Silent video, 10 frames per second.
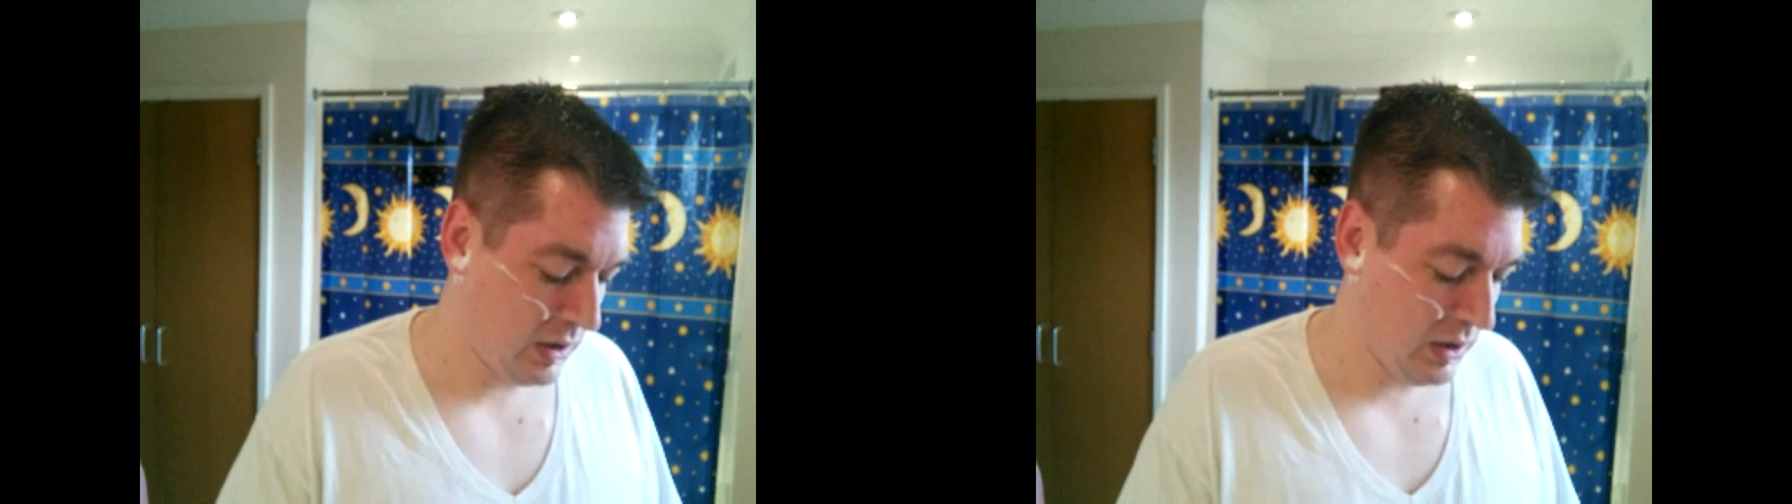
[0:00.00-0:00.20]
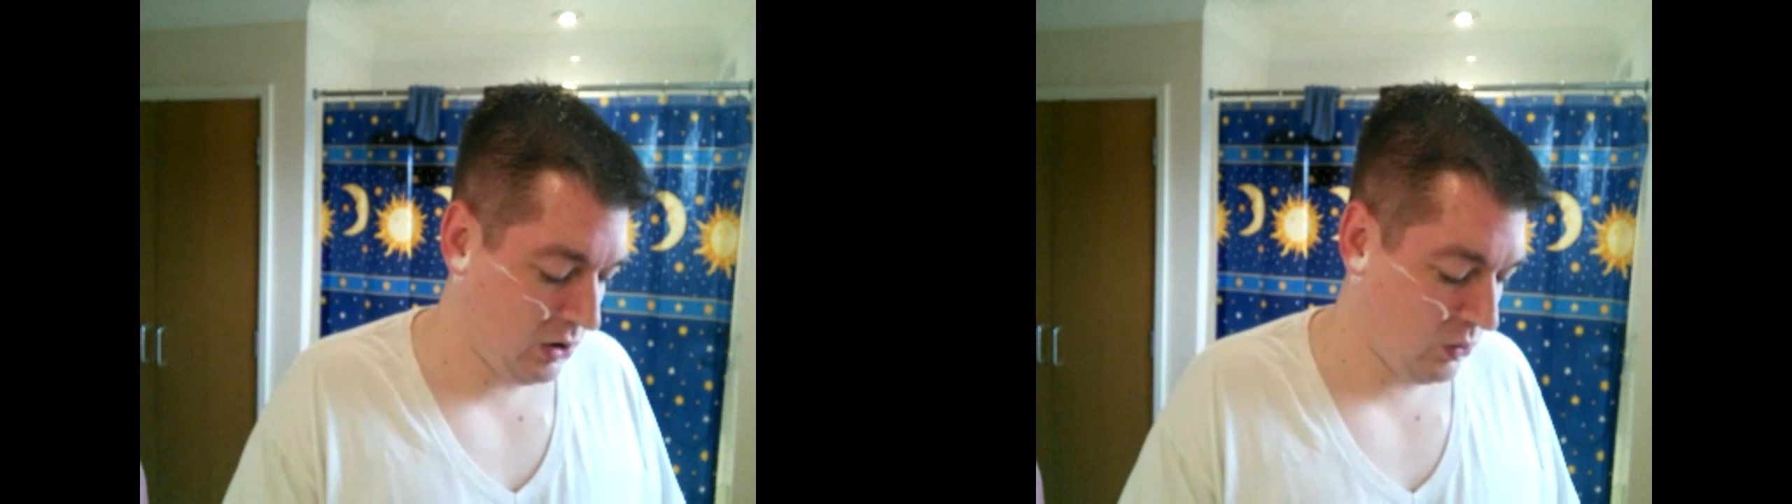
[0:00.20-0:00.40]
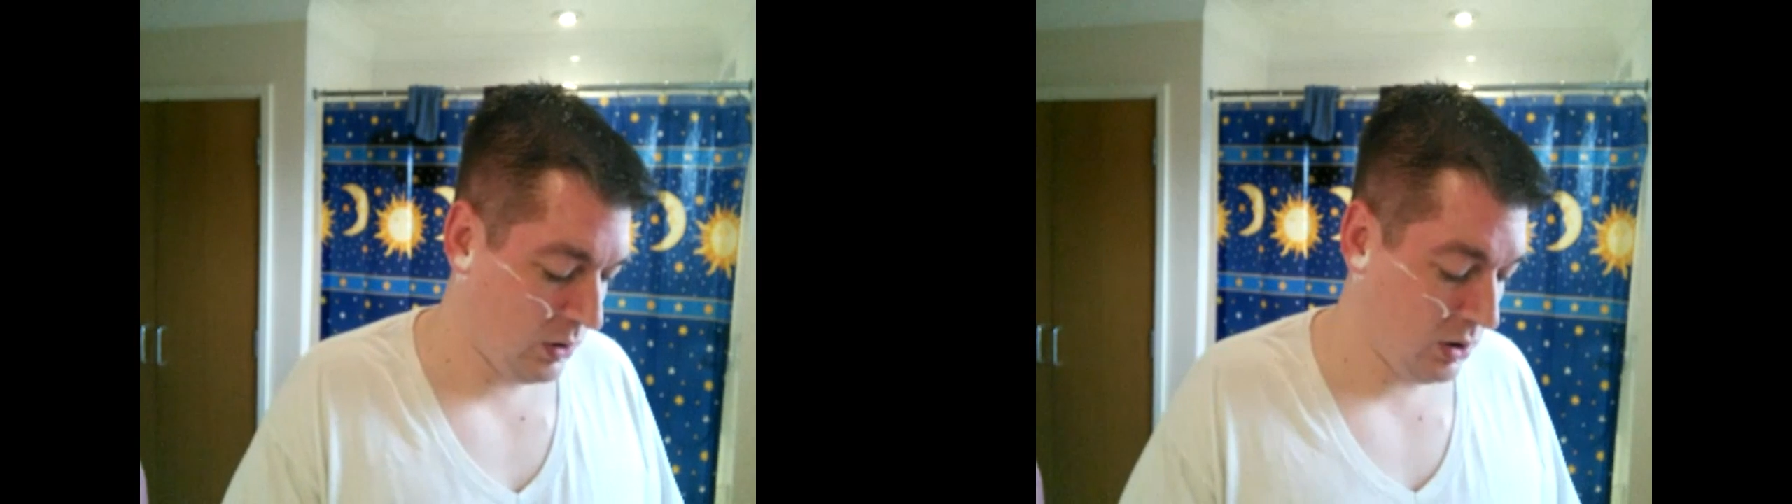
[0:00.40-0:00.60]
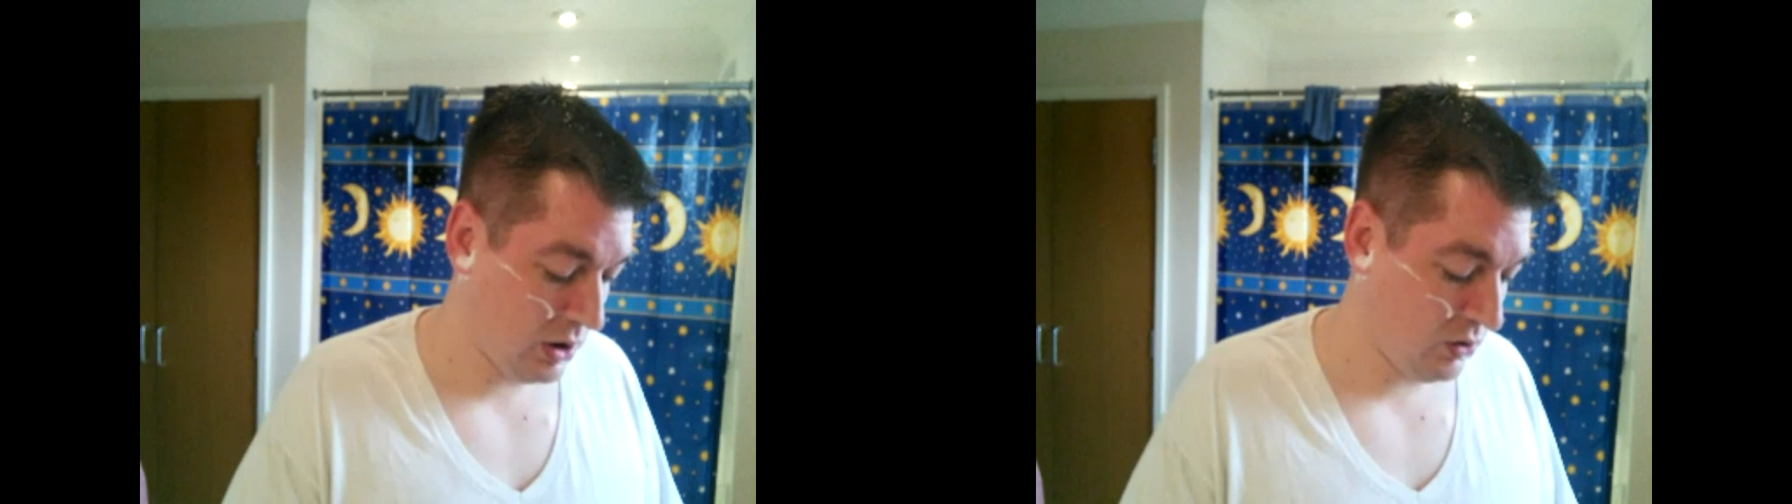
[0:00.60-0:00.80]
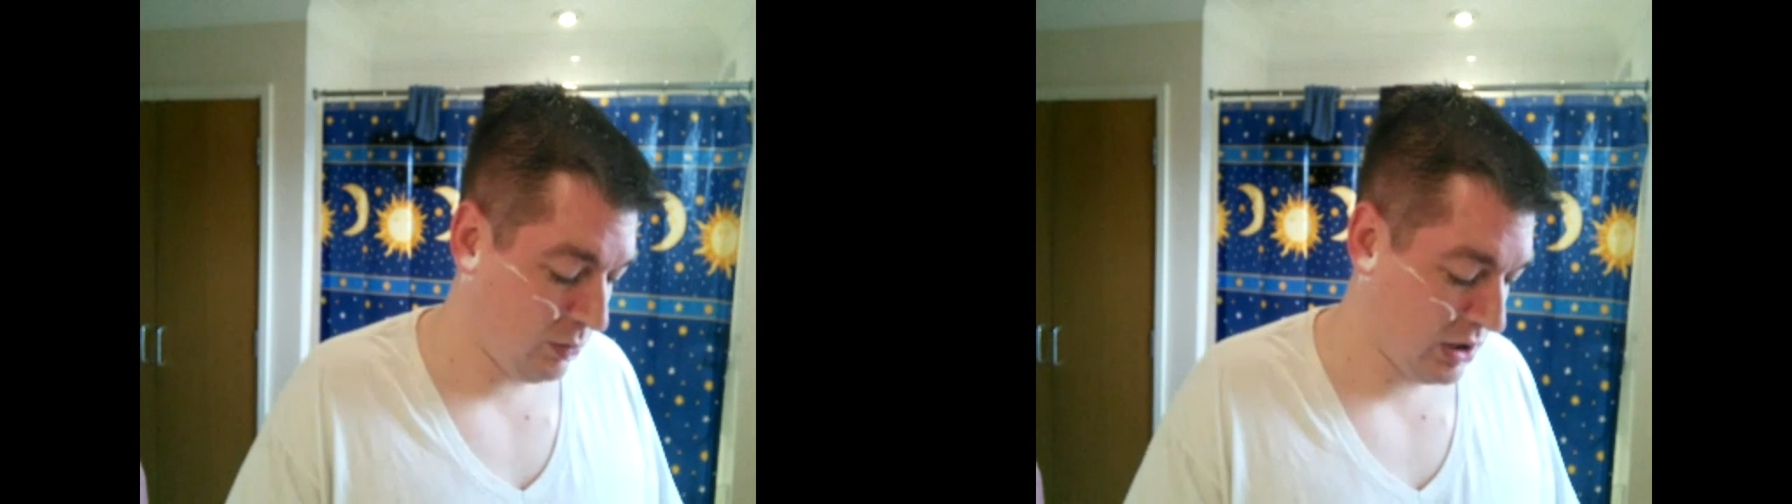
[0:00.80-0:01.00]
This one
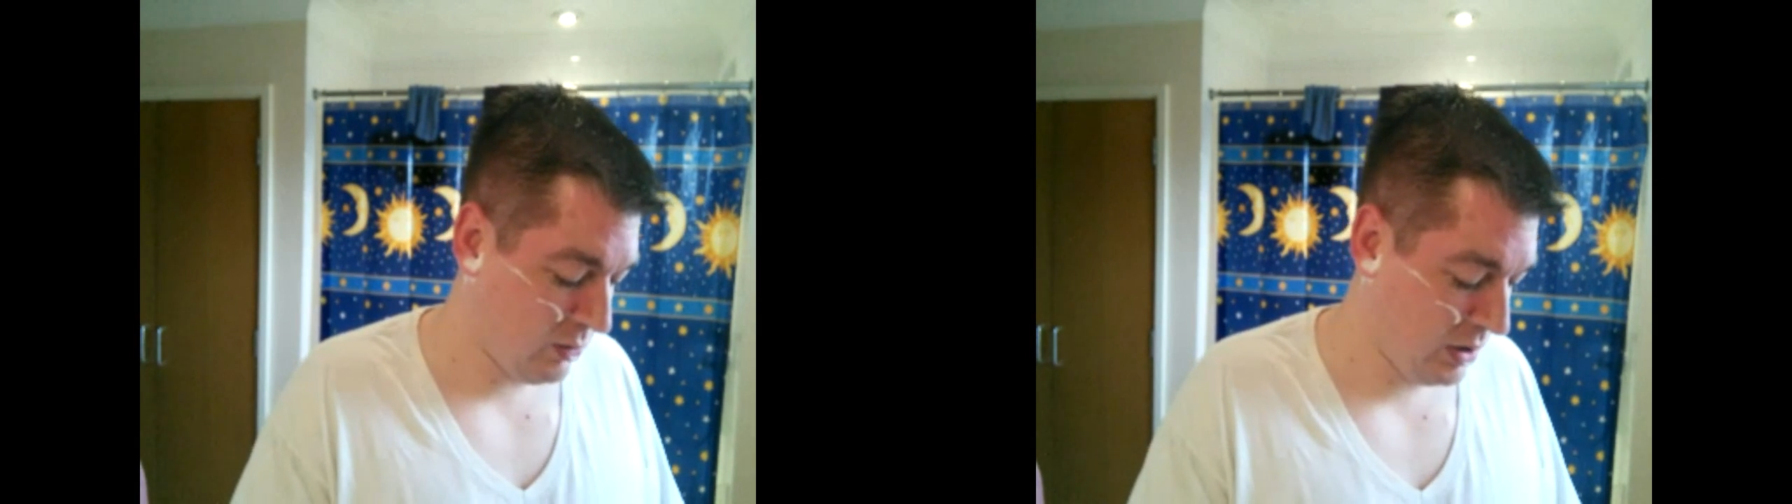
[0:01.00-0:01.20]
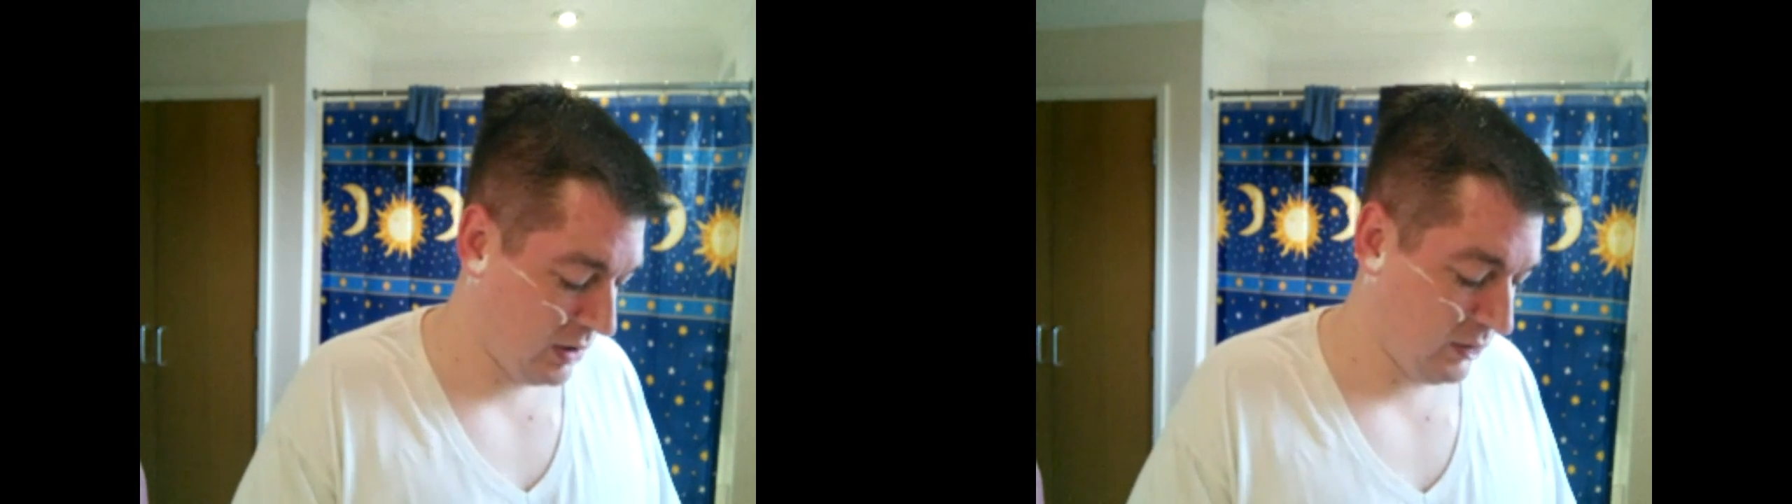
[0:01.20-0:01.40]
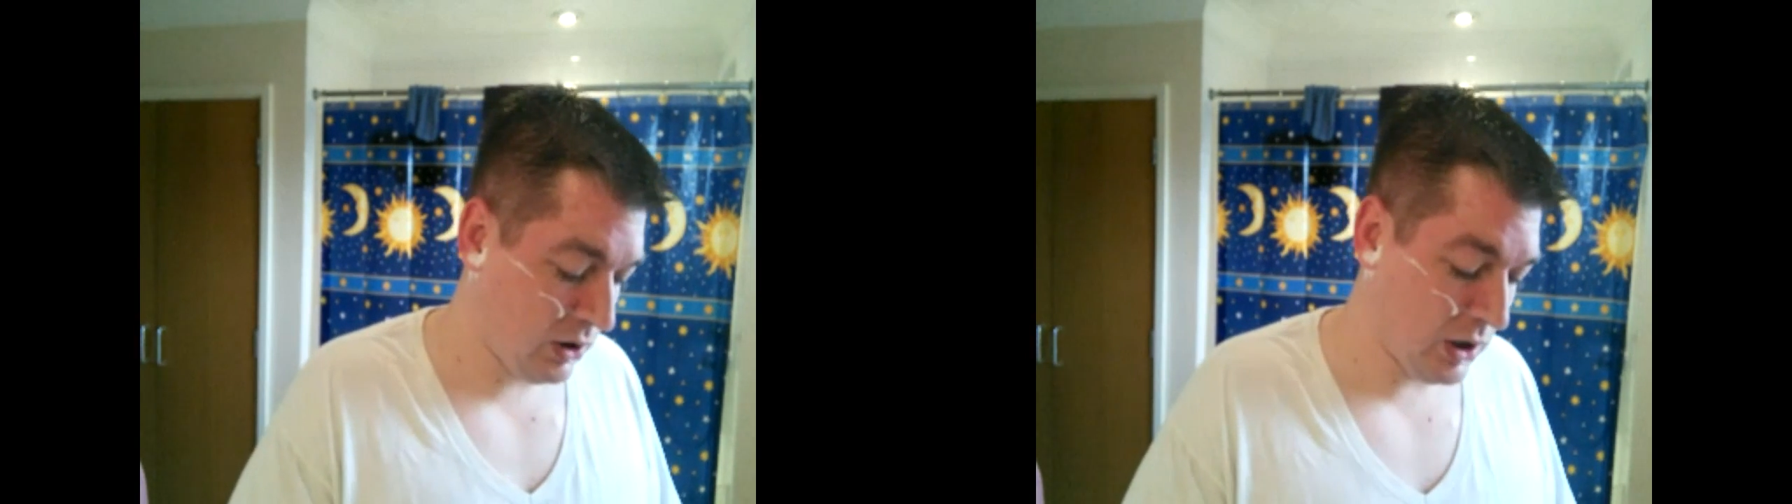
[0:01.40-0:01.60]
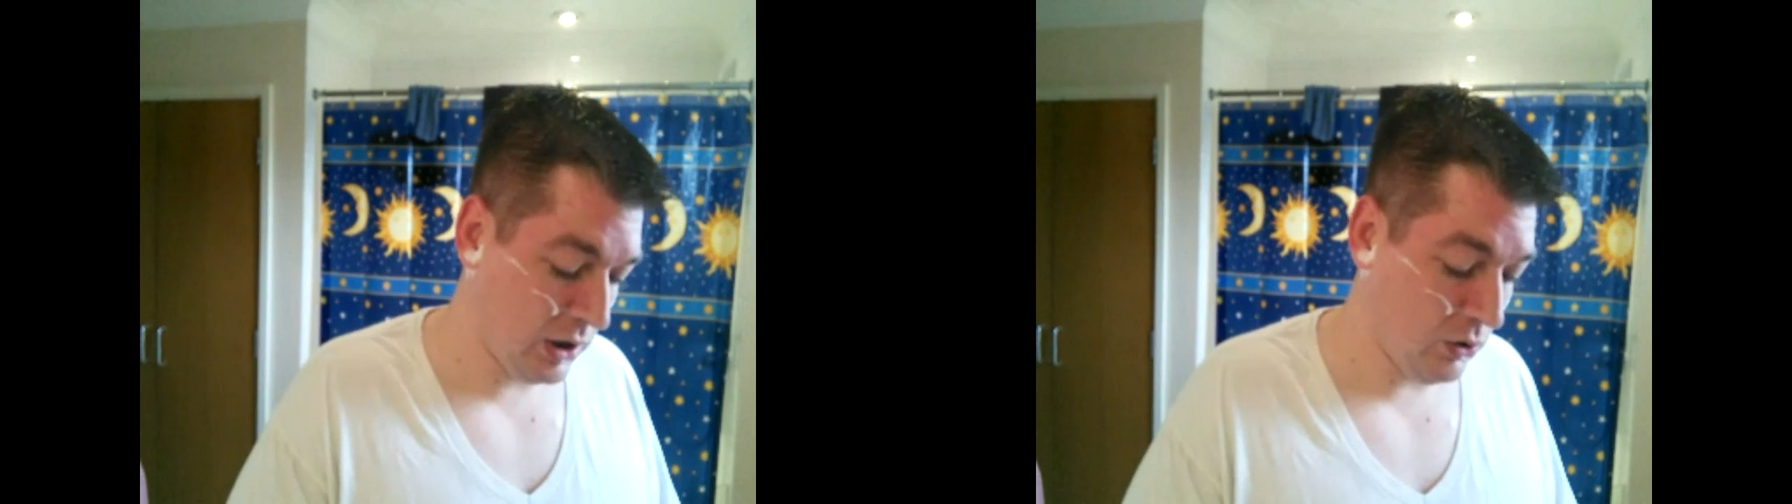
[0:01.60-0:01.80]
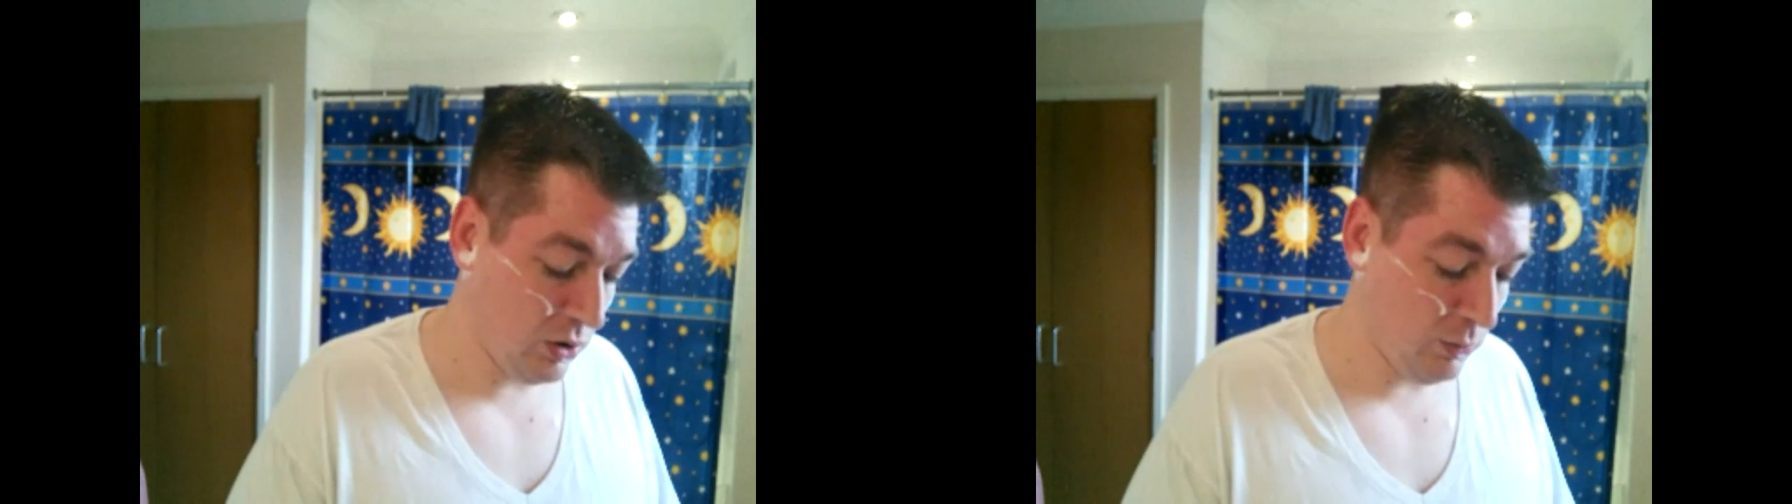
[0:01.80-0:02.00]
doesn't bother me enough to not use